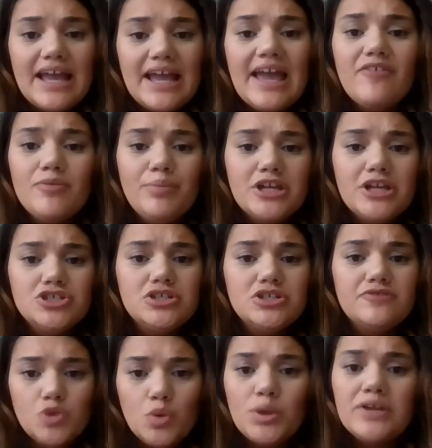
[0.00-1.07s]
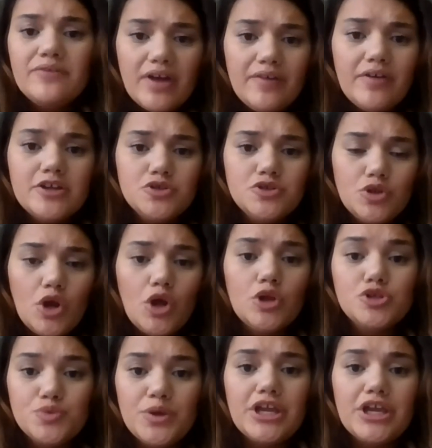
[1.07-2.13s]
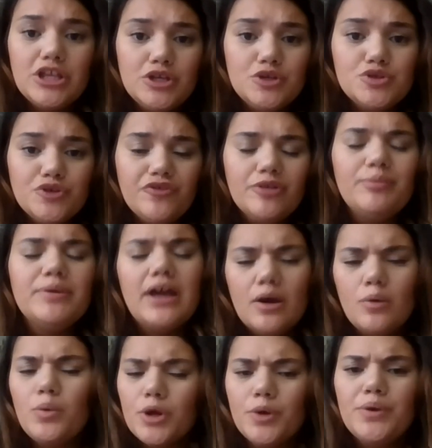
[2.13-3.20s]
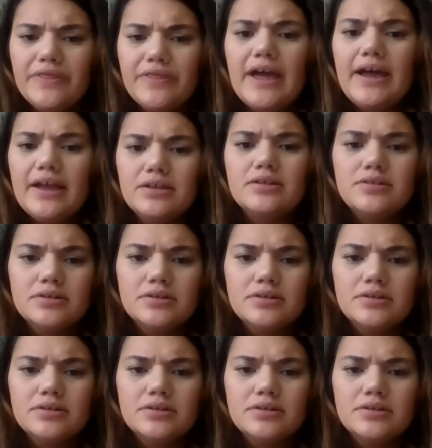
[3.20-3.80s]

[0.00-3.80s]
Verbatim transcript: I have a budget of $2,500, what can you do for me? I'll work with that.